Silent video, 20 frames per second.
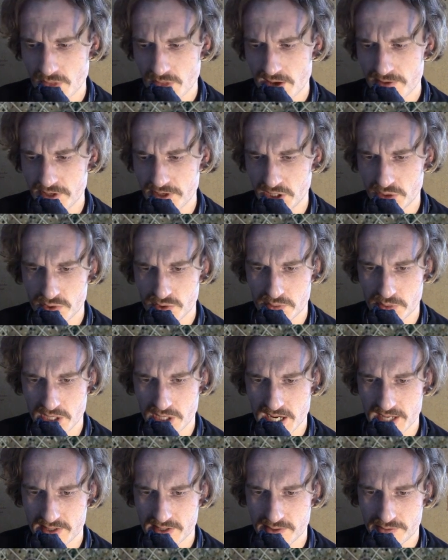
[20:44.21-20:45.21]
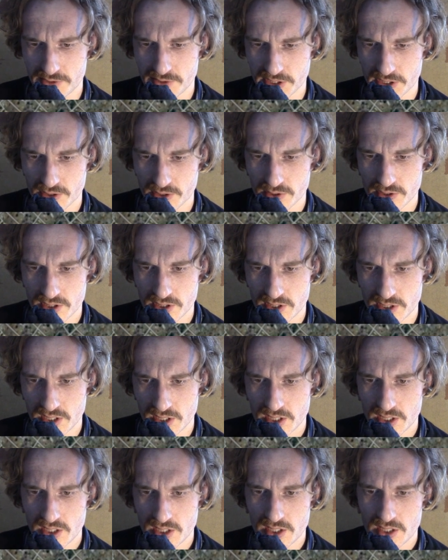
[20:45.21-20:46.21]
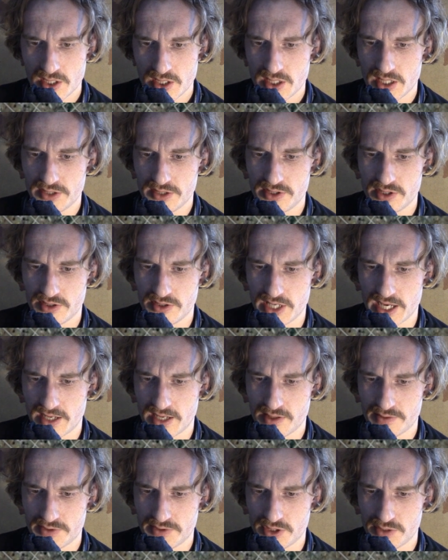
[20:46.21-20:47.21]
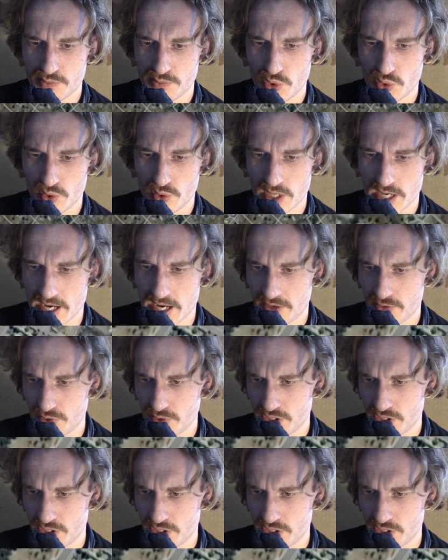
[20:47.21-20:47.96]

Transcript: I think it would be nice if we go until the end of this blue line,